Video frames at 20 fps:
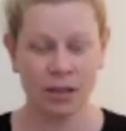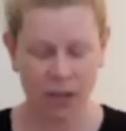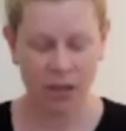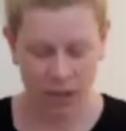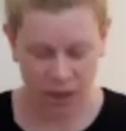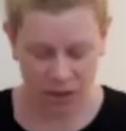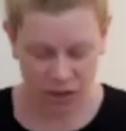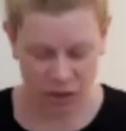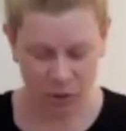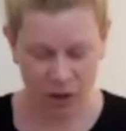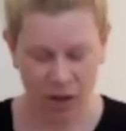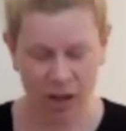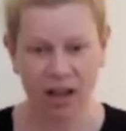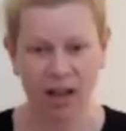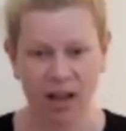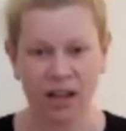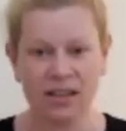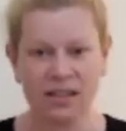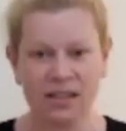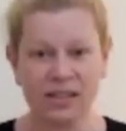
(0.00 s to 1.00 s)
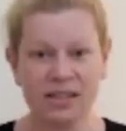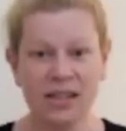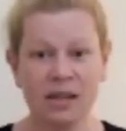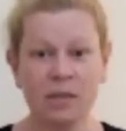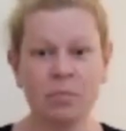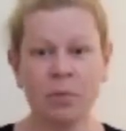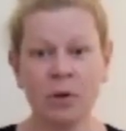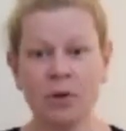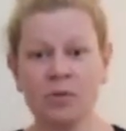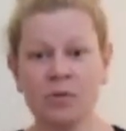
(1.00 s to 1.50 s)
So our
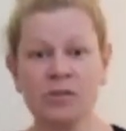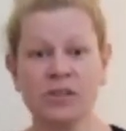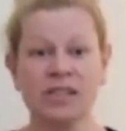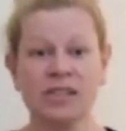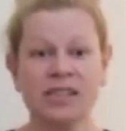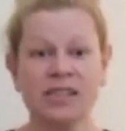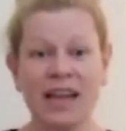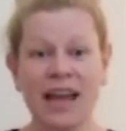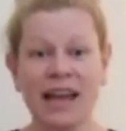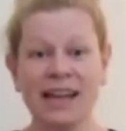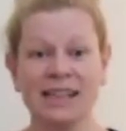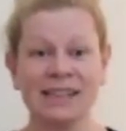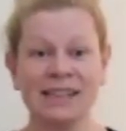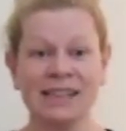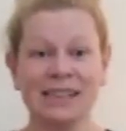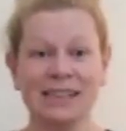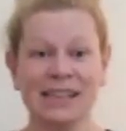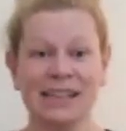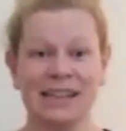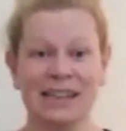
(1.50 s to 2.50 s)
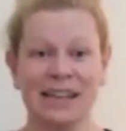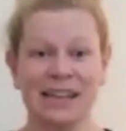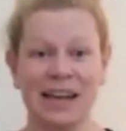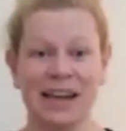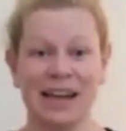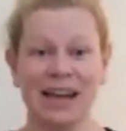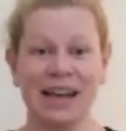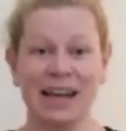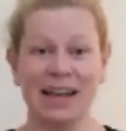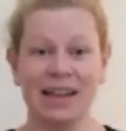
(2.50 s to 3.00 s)
sit bones are settled in the
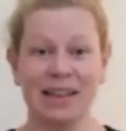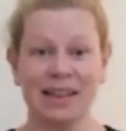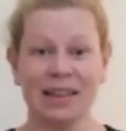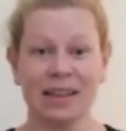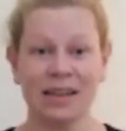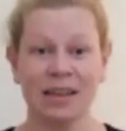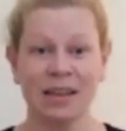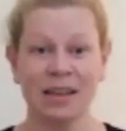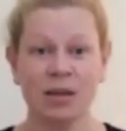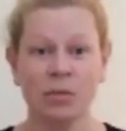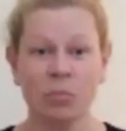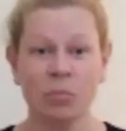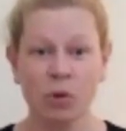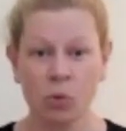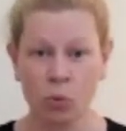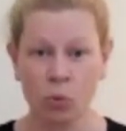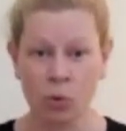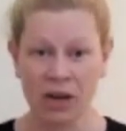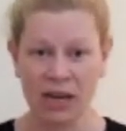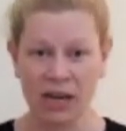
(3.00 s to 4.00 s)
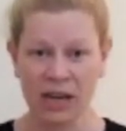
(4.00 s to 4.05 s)
earth, but we